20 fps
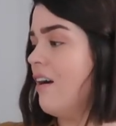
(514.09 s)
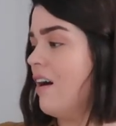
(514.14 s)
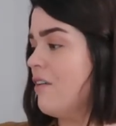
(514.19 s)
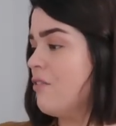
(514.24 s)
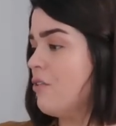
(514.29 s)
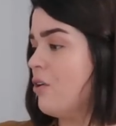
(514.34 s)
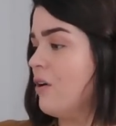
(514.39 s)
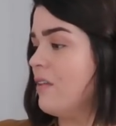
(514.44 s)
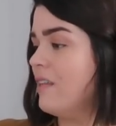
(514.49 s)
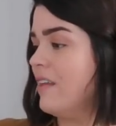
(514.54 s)

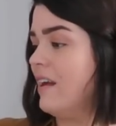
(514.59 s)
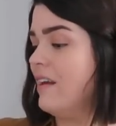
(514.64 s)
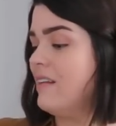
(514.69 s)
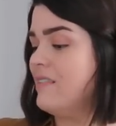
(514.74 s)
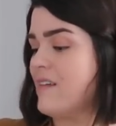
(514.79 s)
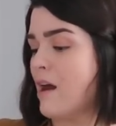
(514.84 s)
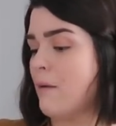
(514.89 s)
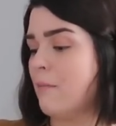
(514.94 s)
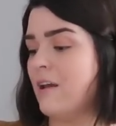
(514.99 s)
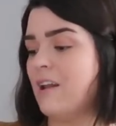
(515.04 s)
I've got the
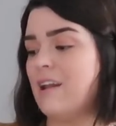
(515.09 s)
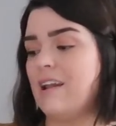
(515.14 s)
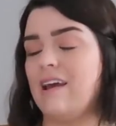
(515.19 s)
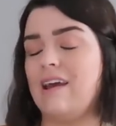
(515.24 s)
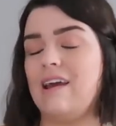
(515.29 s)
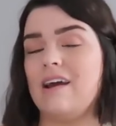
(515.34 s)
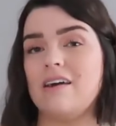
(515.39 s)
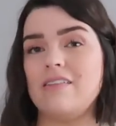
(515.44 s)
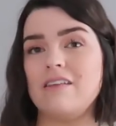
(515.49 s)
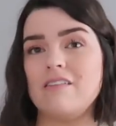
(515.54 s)

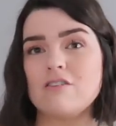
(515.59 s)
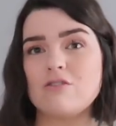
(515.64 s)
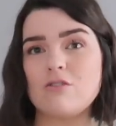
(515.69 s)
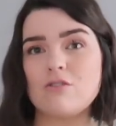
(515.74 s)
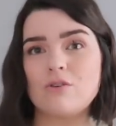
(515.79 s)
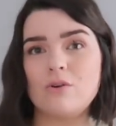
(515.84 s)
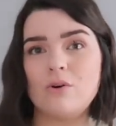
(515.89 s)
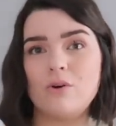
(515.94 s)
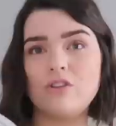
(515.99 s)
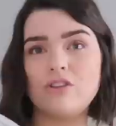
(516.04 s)
Demylee, I think this
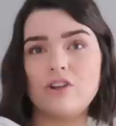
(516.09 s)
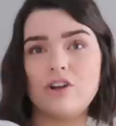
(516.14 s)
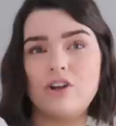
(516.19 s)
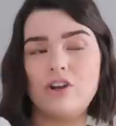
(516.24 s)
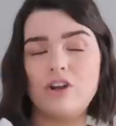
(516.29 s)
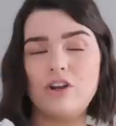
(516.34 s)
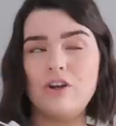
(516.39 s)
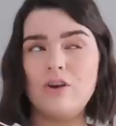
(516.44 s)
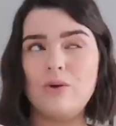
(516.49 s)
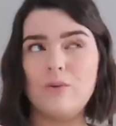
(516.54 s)
was called the
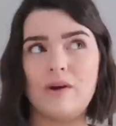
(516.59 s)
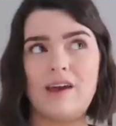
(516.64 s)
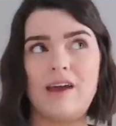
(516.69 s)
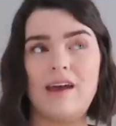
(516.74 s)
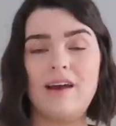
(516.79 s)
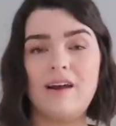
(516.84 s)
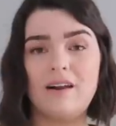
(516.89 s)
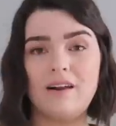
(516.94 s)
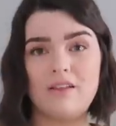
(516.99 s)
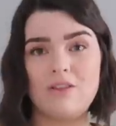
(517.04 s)
New
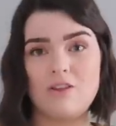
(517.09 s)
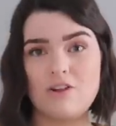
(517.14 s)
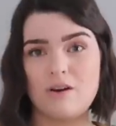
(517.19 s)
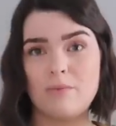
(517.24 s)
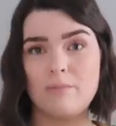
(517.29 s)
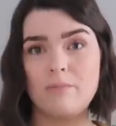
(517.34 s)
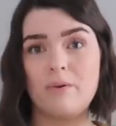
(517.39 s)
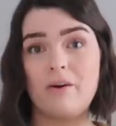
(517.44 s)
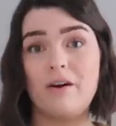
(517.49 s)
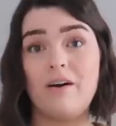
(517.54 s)
England
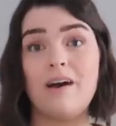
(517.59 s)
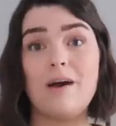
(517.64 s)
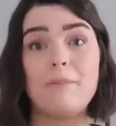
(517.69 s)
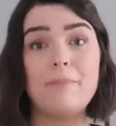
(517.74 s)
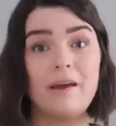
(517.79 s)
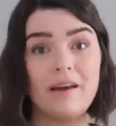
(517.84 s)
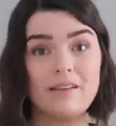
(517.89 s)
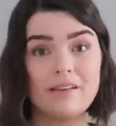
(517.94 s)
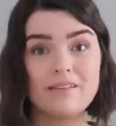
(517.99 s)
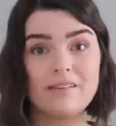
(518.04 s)
jumper. I
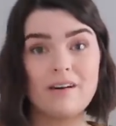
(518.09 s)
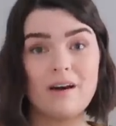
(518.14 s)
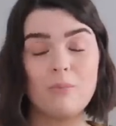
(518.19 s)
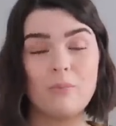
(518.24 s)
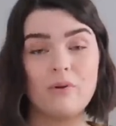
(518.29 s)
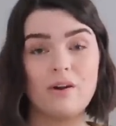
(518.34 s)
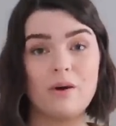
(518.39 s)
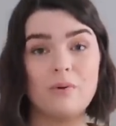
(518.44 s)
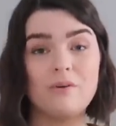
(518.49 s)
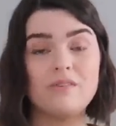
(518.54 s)
picked this
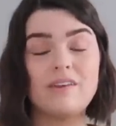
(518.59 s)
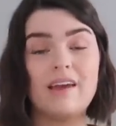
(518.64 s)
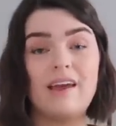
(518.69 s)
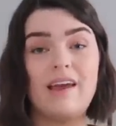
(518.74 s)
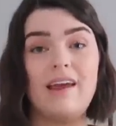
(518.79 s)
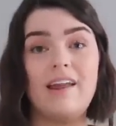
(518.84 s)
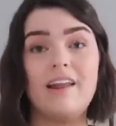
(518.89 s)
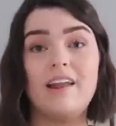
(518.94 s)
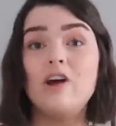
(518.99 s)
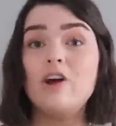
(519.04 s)
up when I was
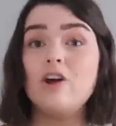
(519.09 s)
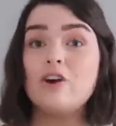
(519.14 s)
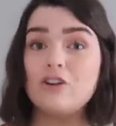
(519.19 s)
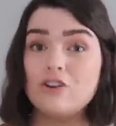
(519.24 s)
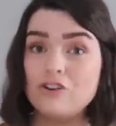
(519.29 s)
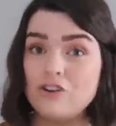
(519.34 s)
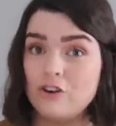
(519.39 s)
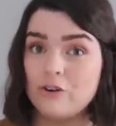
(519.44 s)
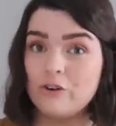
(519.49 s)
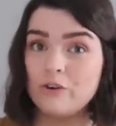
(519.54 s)
in
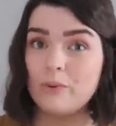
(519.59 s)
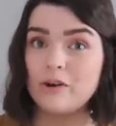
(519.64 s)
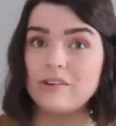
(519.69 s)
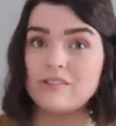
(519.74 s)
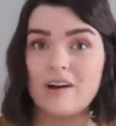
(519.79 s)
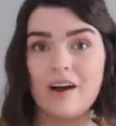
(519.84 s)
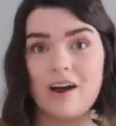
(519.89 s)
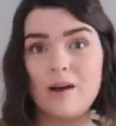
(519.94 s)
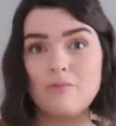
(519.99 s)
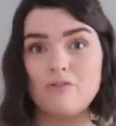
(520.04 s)
New York one
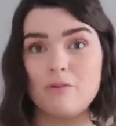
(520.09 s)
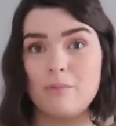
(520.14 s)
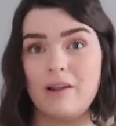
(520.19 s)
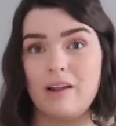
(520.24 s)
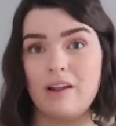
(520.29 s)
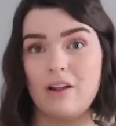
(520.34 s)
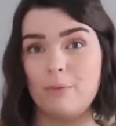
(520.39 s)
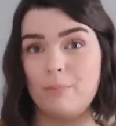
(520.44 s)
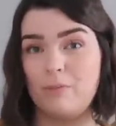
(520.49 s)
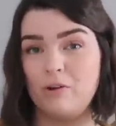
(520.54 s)
time from a
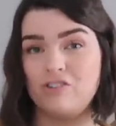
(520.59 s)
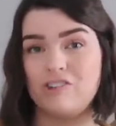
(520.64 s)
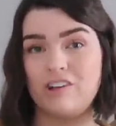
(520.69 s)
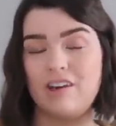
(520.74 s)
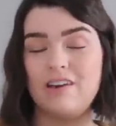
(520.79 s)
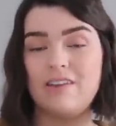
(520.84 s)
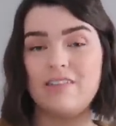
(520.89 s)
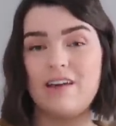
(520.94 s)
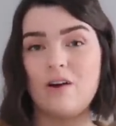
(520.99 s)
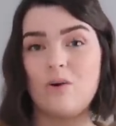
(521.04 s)
little
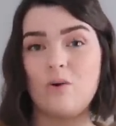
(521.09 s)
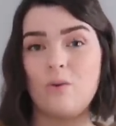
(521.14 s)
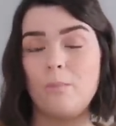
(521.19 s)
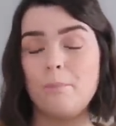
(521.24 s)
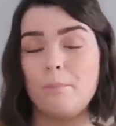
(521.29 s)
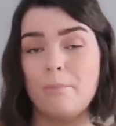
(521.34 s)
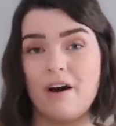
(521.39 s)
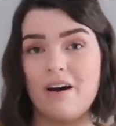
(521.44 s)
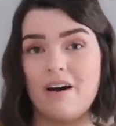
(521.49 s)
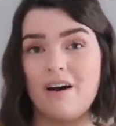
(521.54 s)
boutique there
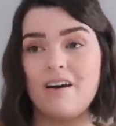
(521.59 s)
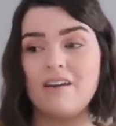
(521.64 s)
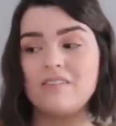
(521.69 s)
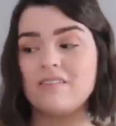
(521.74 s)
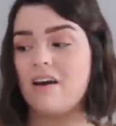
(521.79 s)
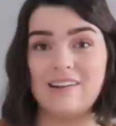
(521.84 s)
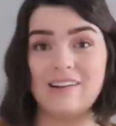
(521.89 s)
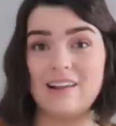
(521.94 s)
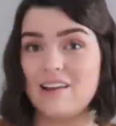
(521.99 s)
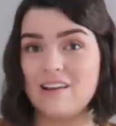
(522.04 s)
called
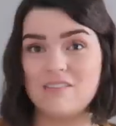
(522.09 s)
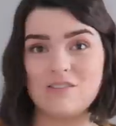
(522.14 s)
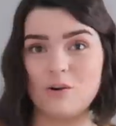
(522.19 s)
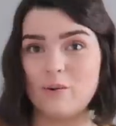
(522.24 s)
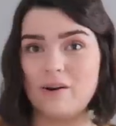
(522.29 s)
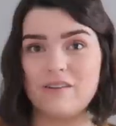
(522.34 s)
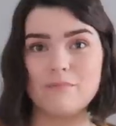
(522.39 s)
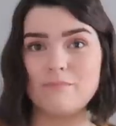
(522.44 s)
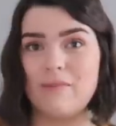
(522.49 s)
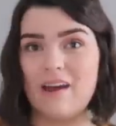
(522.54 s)
Bird. Lily's
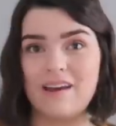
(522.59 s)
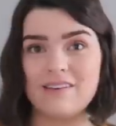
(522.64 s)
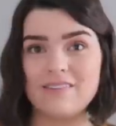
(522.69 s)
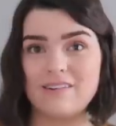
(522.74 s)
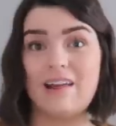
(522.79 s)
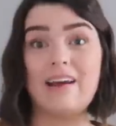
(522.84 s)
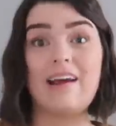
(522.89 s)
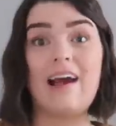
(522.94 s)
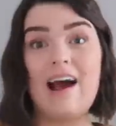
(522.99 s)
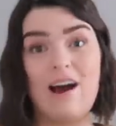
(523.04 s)
always amazed
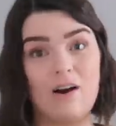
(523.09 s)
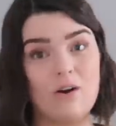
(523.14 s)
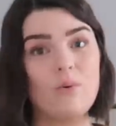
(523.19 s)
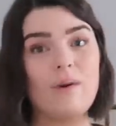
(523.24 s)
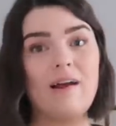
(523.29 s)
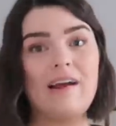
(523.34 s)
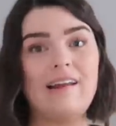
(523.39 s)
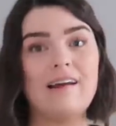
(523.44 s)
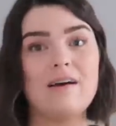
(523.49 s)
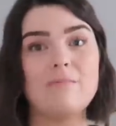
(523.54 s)
like how
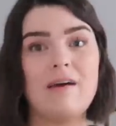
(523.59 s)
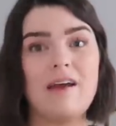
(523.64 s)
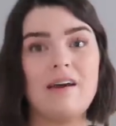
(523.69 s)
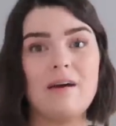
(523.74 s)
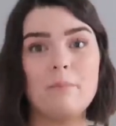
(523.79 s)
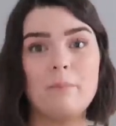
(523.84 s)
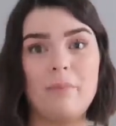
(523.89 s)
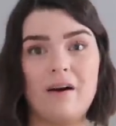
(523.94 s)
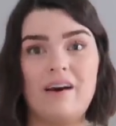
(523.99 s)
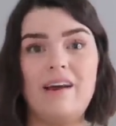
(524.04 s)
quickly I
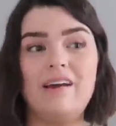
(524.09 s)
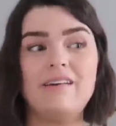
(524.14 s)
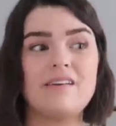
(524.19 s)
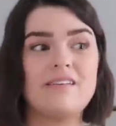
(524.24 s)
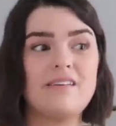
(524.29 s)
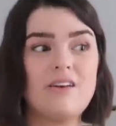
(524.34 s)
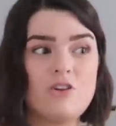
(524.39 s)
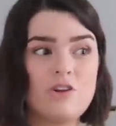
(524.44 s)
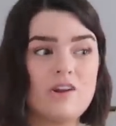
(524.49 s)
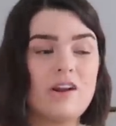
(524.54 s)
make a buying
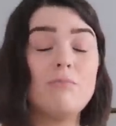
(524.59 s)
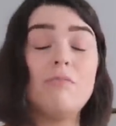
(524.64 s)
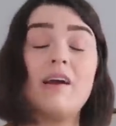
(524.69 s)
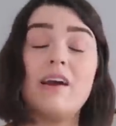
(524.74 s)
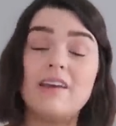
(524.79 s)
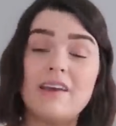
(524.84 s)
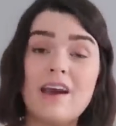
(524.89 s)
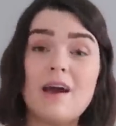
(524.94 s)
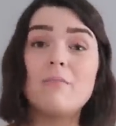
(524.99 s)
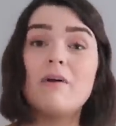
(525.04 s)
decision. I'm
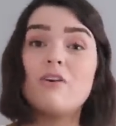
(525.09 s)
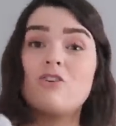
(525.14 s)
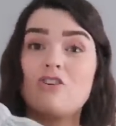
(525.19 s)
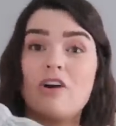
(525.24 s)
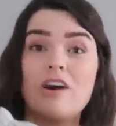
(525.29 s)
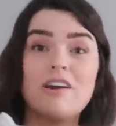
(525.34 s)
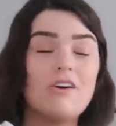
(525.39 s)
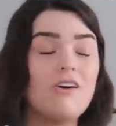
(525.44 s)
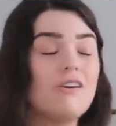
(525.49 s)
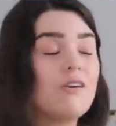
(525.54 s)
like, yep, yeah, I
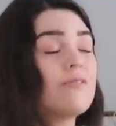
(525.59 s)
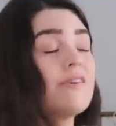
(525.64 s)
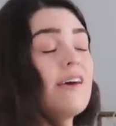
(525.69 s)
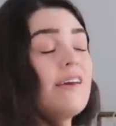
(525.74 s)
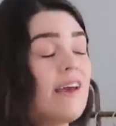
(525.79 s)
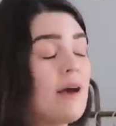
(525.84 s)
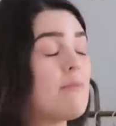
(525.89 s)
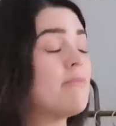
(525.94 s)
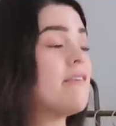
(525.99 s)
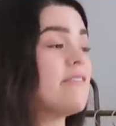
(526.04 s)
tried it on. I was
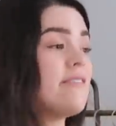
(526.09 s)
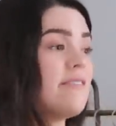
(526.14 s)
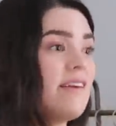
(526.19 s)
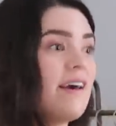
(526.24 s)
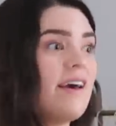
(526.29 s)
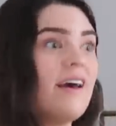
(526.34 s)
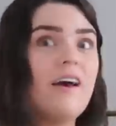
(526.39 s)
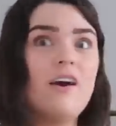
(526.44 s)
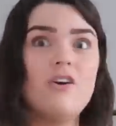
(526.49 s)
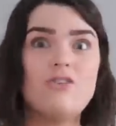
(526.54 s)
like, yep, yeah, this is
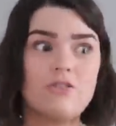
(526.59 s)
it.